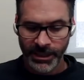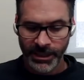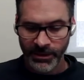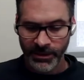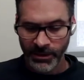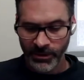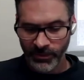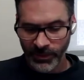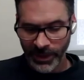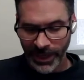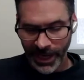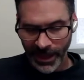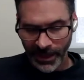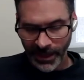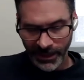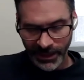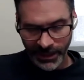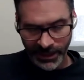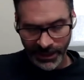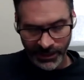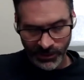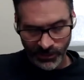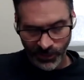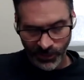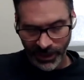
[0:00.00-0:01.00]
The
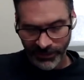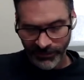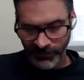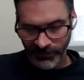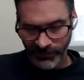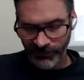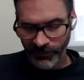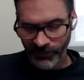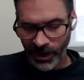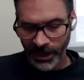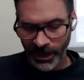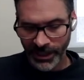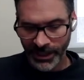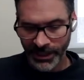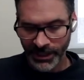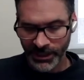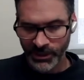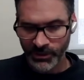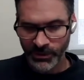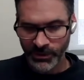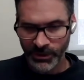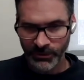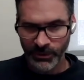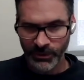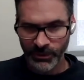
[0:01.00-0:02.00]
reality is we have a fraught
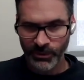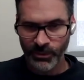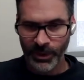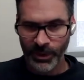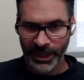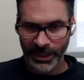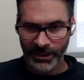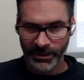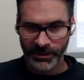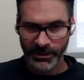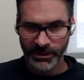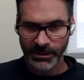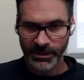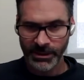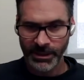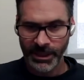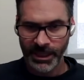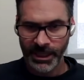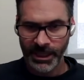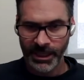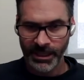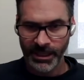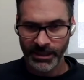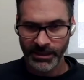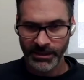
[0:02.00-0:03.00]
history with whales,
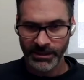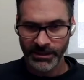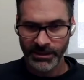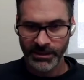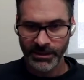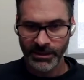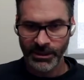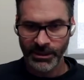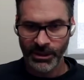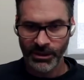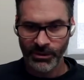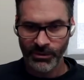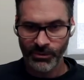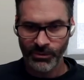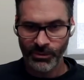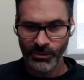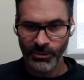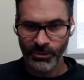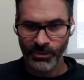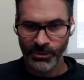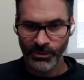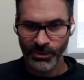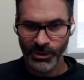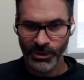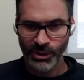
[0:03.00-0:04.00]
and you know
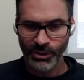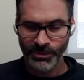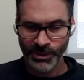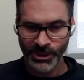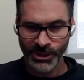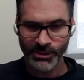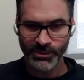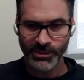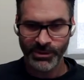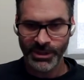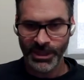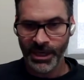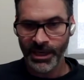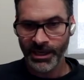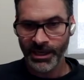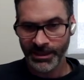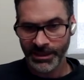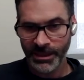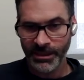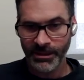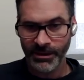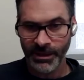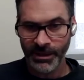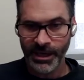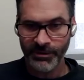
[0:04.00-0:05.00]
humans used to
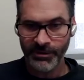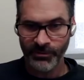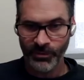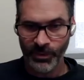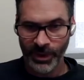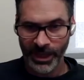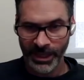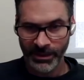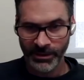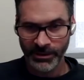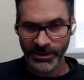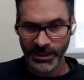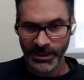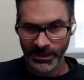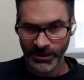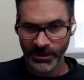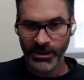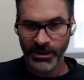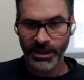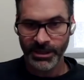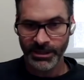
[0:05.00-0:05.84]
hunt a lot of whales and mm-hmm.